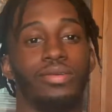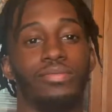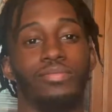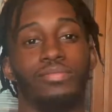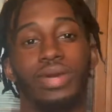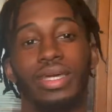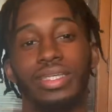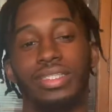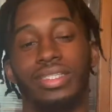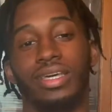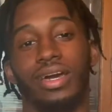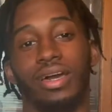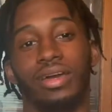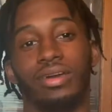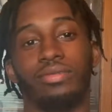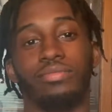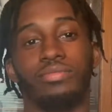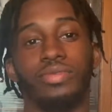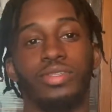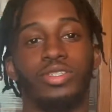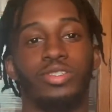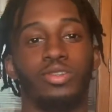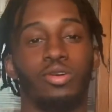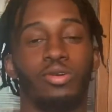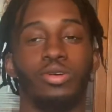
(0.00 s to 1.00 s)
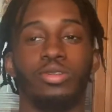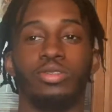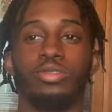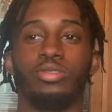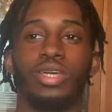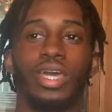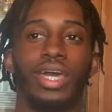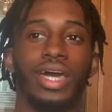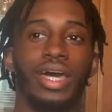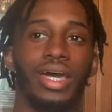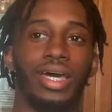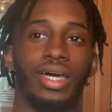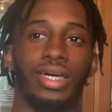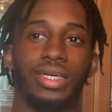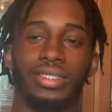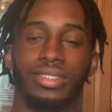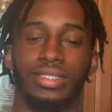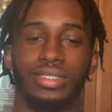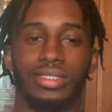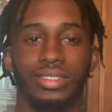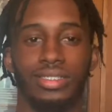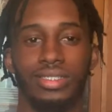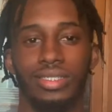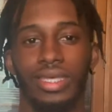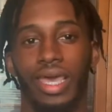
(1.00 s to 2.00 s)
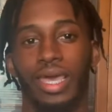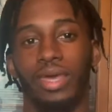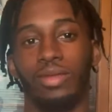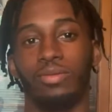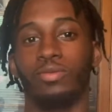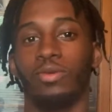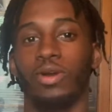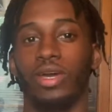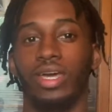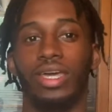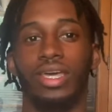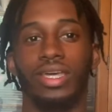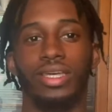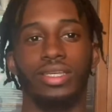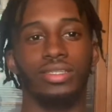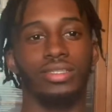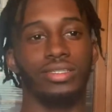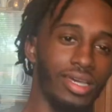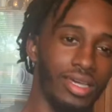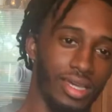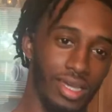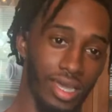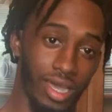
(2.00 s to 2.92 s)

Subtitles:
Basically, I'm going to be showing you guys 10 ways